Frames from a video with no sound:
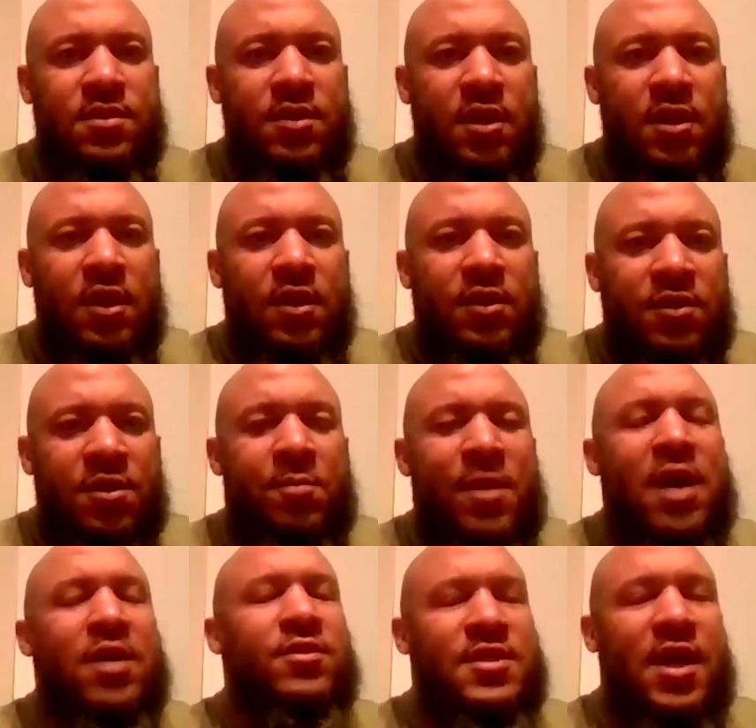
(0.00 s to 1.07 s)
the
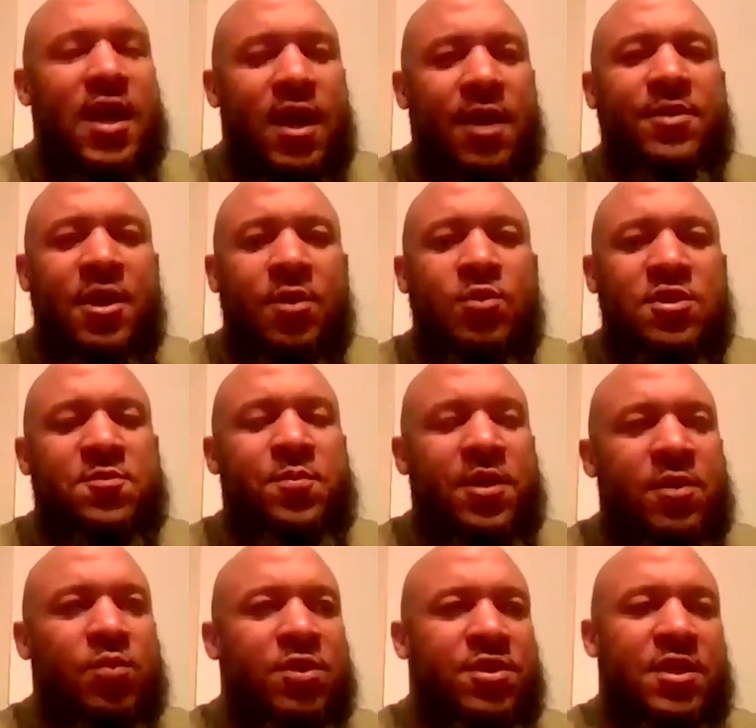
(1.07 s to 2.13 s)
amount of time that we
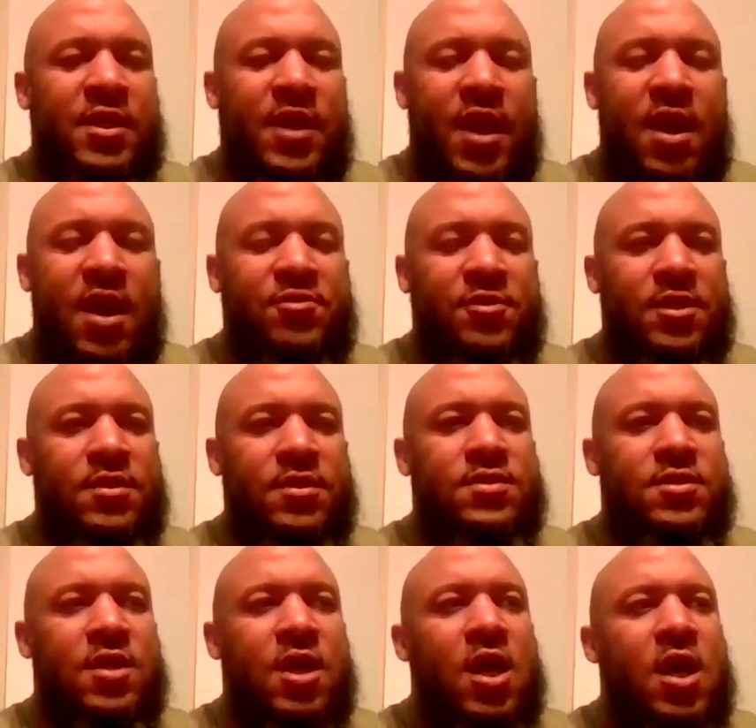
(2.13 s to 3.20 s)
spend with the
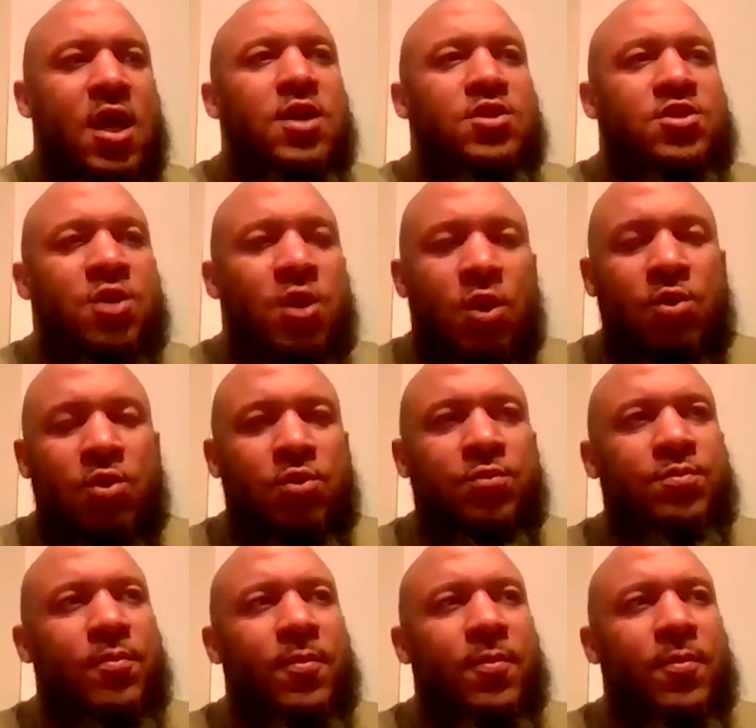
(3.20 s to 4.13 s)
athletes. So,